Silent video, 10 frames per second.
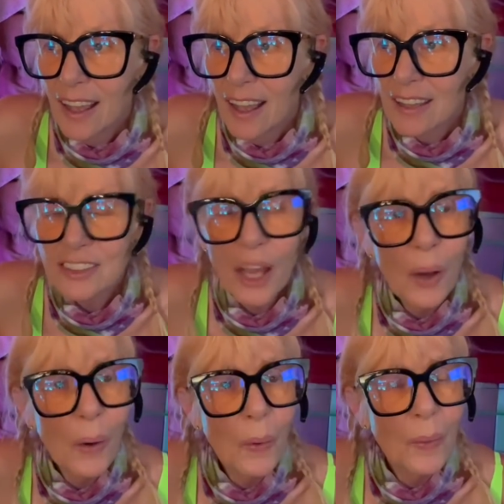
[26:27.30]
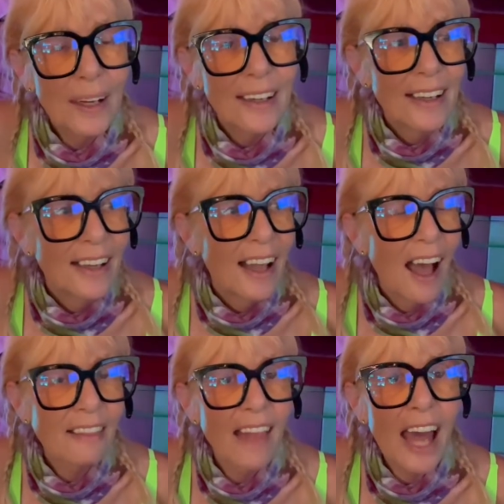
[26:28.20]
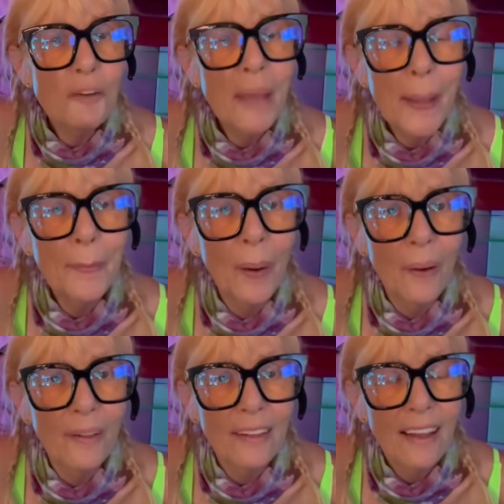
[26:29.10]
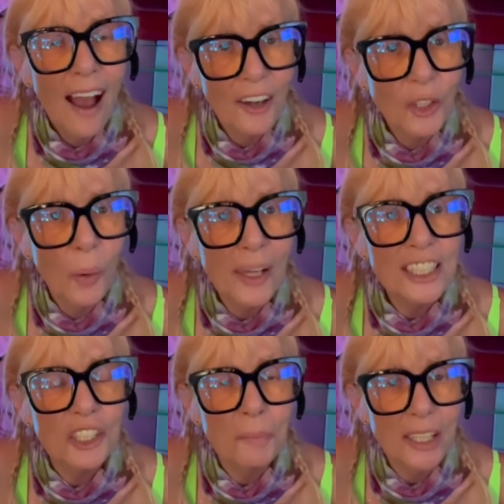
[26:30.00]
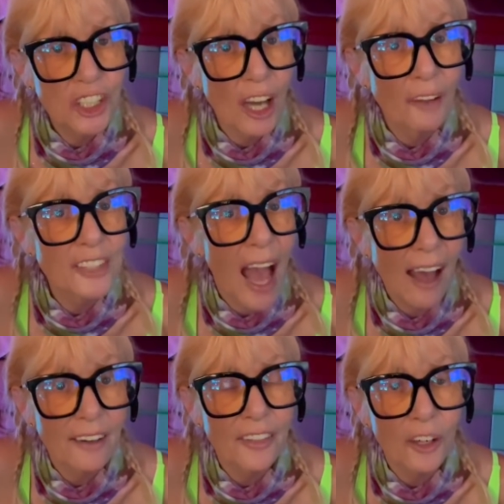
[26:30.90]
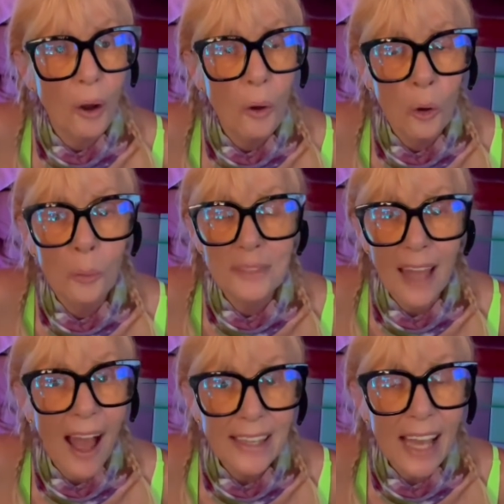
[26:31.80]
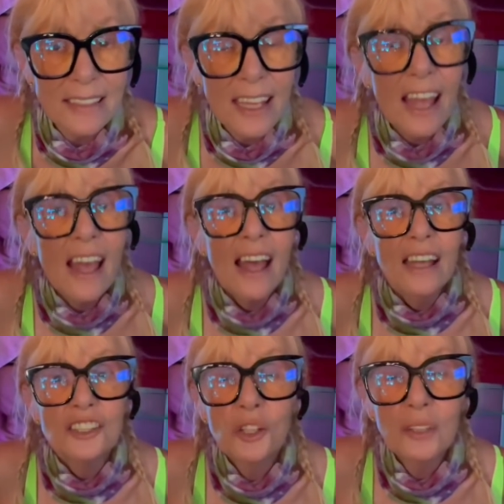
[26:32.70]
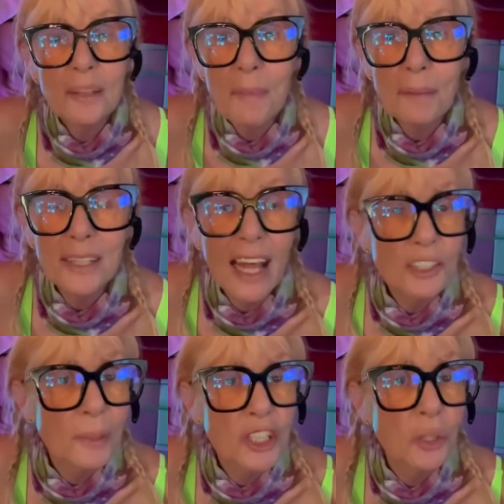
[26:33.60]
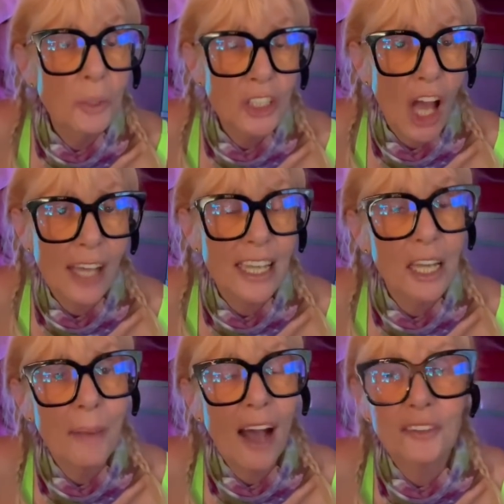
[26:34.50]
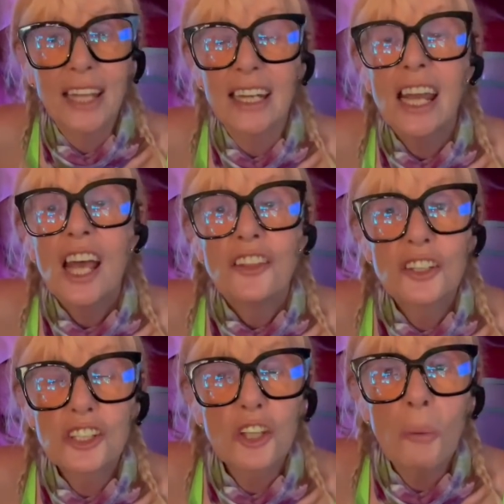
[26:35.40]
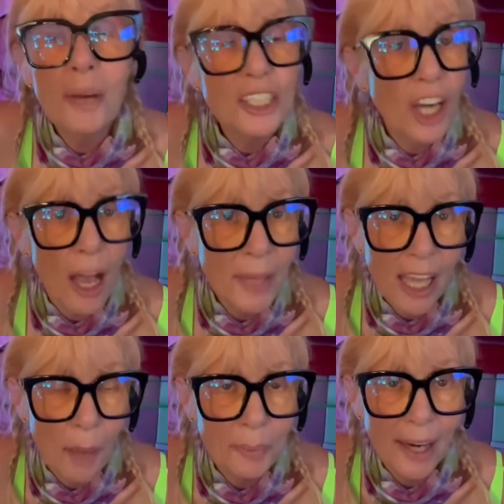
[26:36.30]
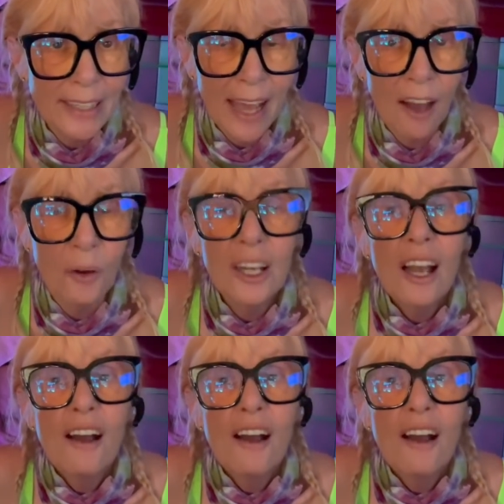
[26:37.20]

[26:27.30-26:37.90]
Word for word: So a lot of people are going to be shoved out of their homes. I guess, Julie, maybe that's what you were talking about, that there's so much coming up right now.